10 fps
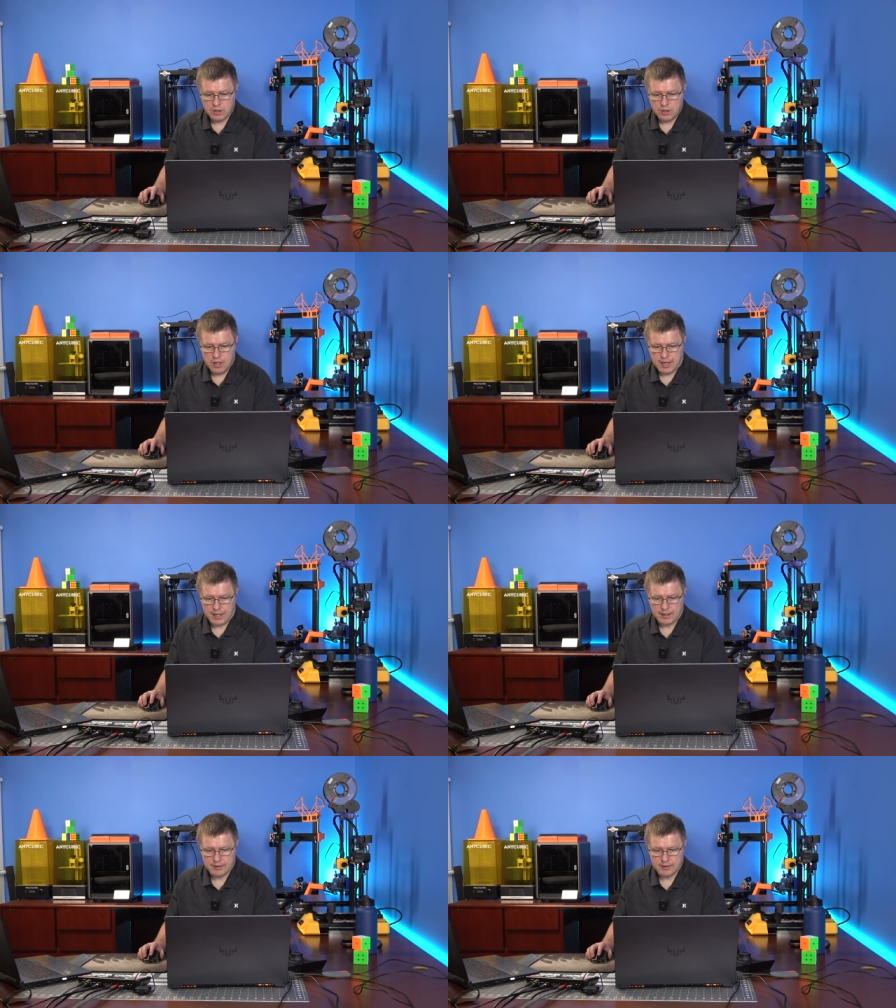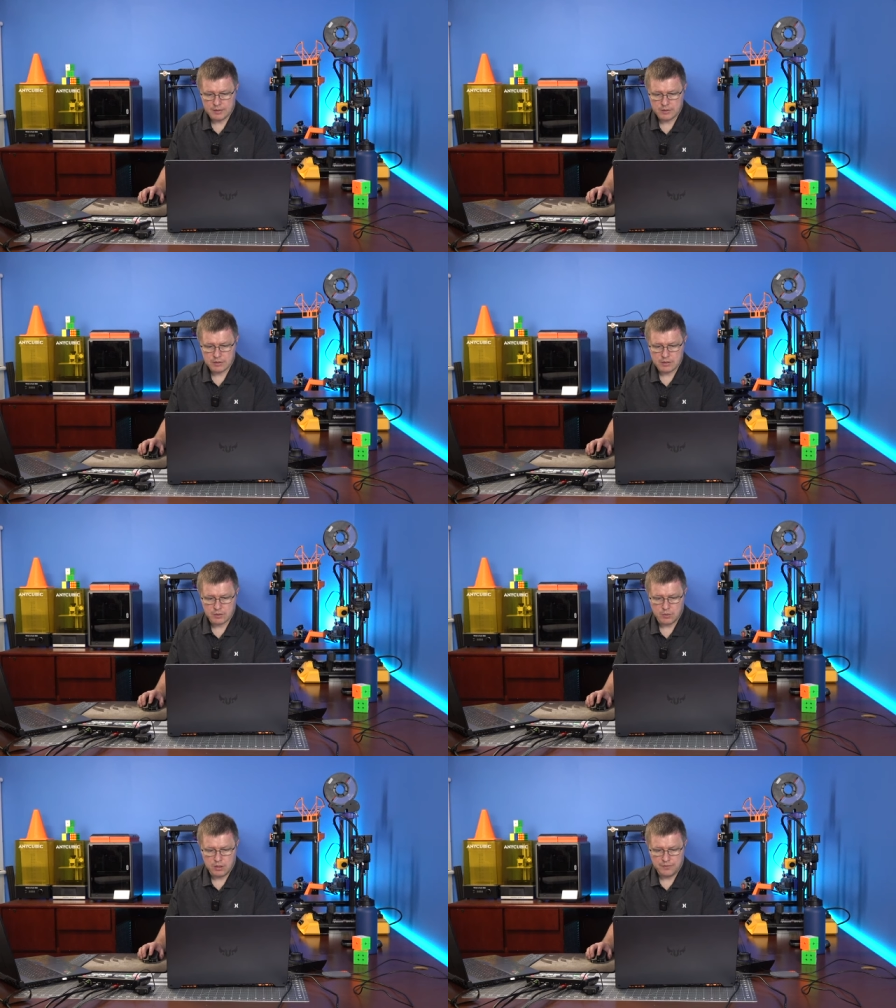Yeah. So
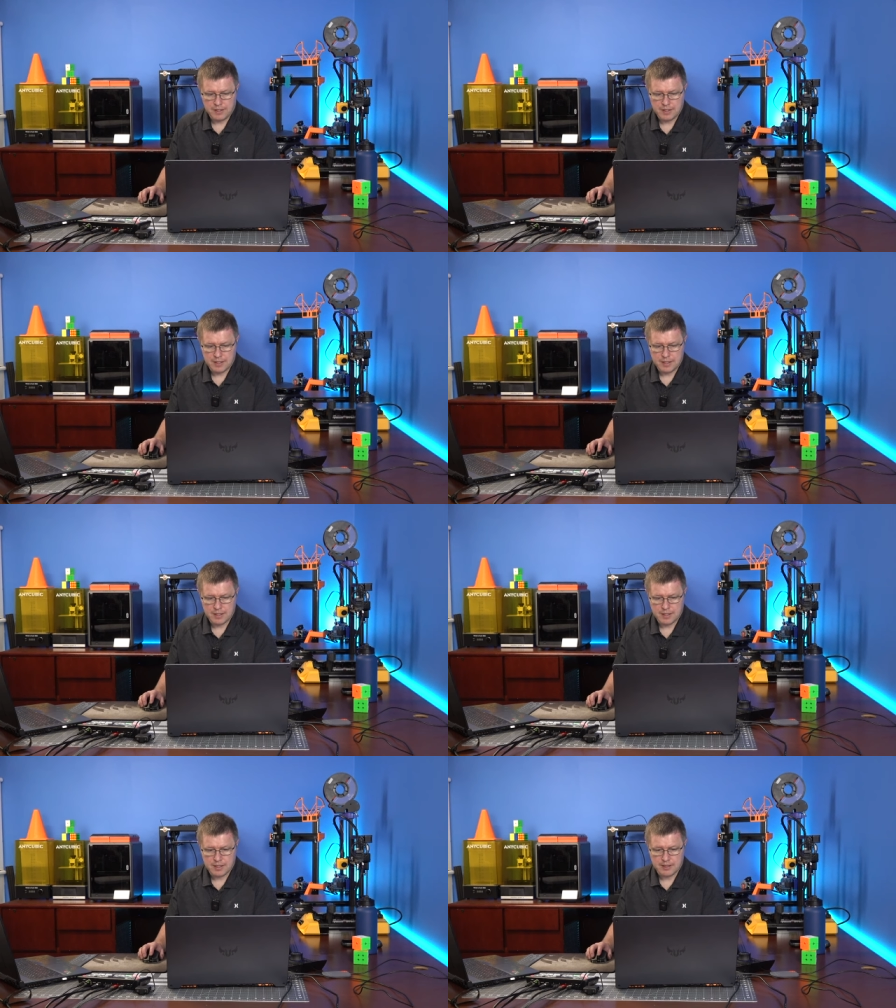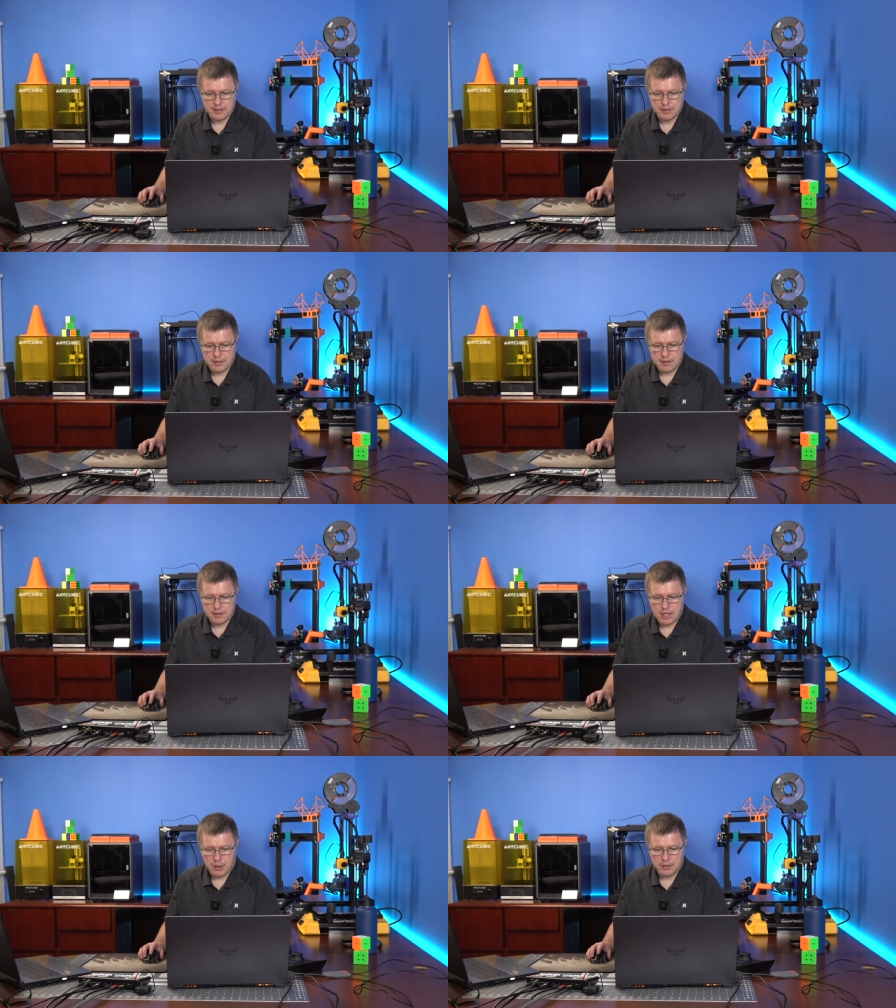what if I did
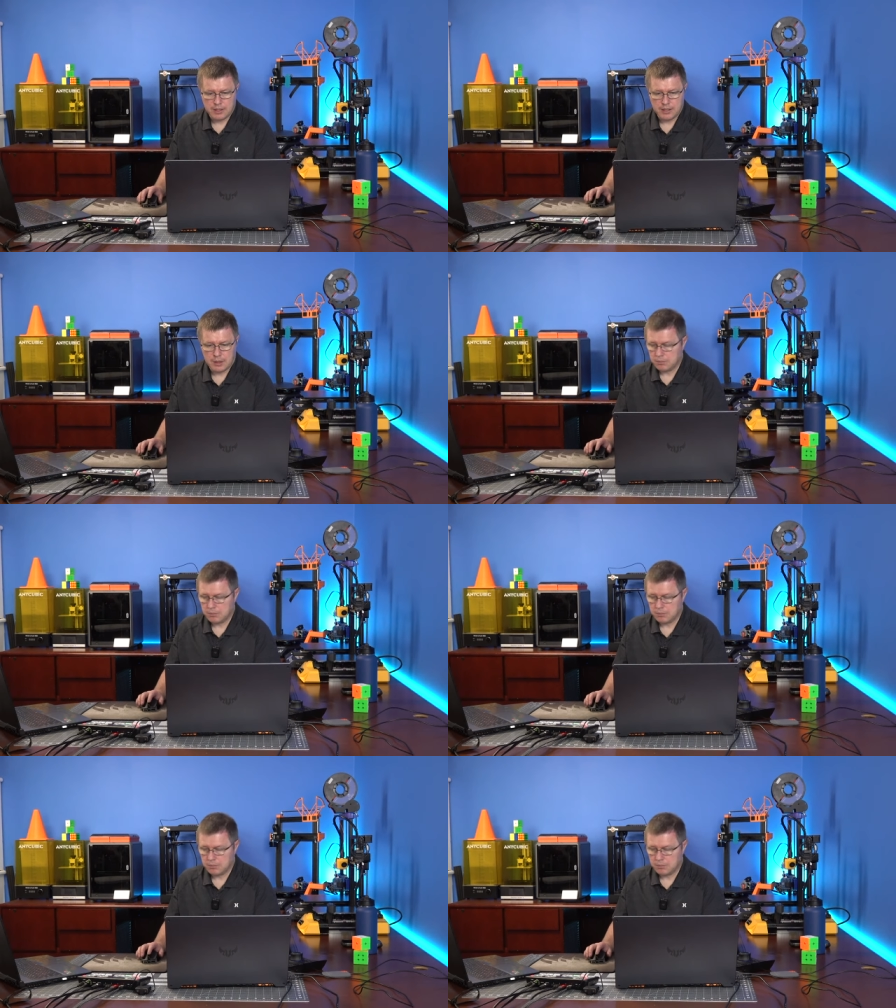now? Now,